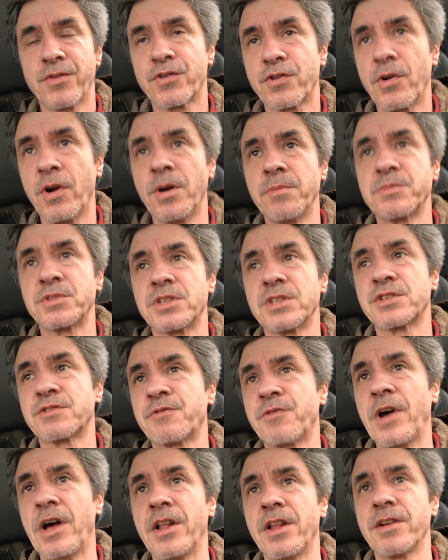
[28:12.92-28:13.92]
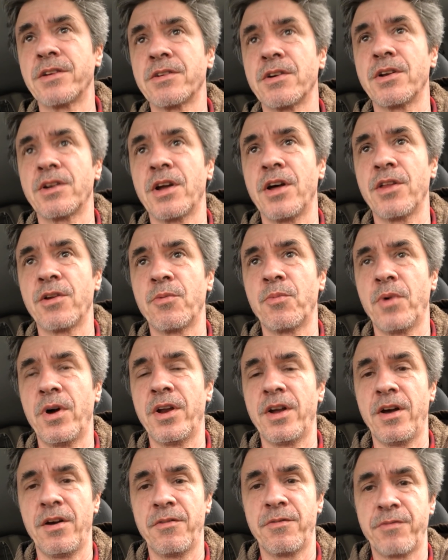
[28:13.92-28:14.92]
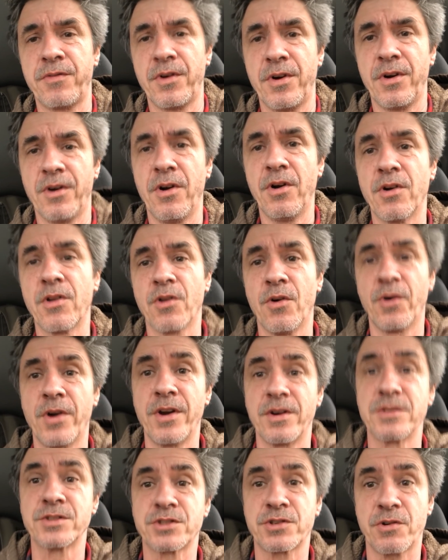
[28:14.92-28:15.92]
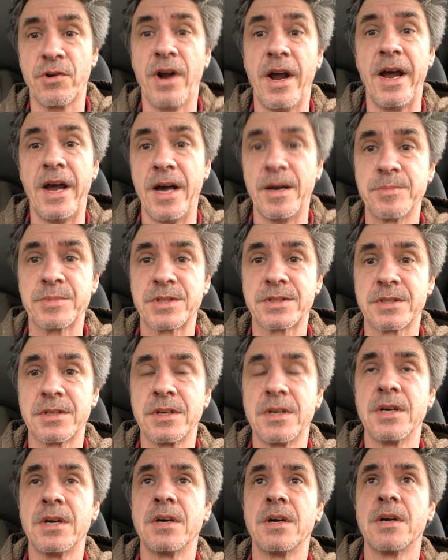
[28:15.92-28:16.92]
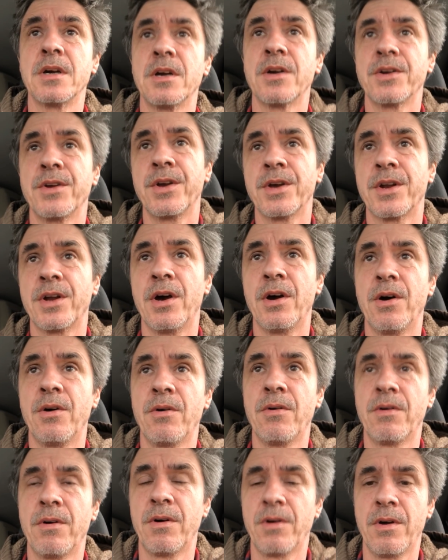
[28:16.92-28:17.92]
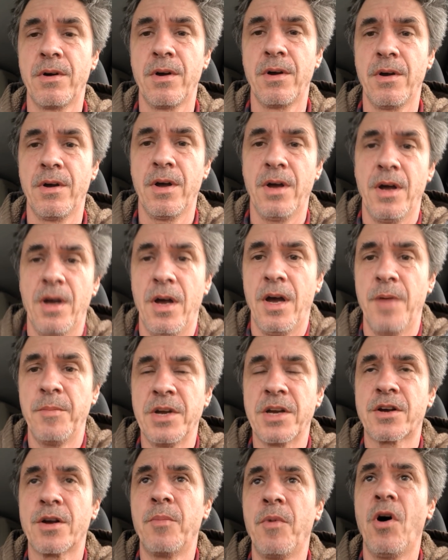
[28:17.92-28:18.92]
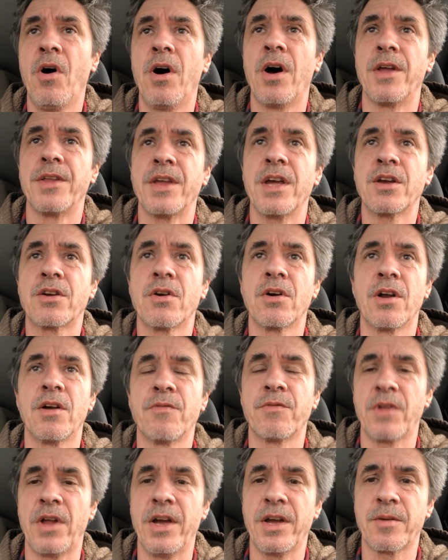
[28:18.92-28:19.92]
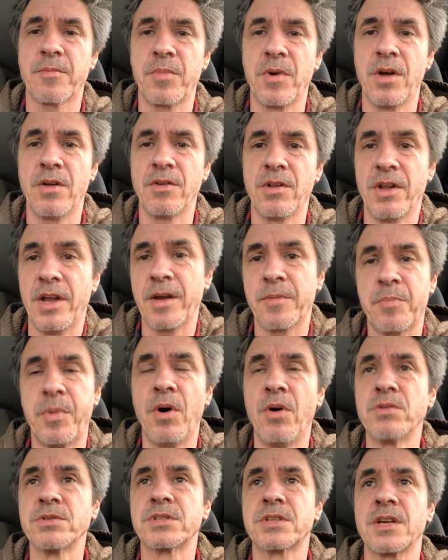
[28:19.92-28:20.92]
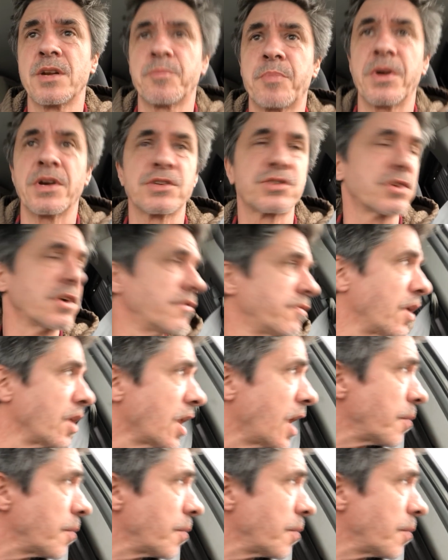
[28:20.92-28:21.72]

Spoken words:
Trump just fell into another one of her lawyer's traps, you know? I mean, come on. They could have, like posted a picture of a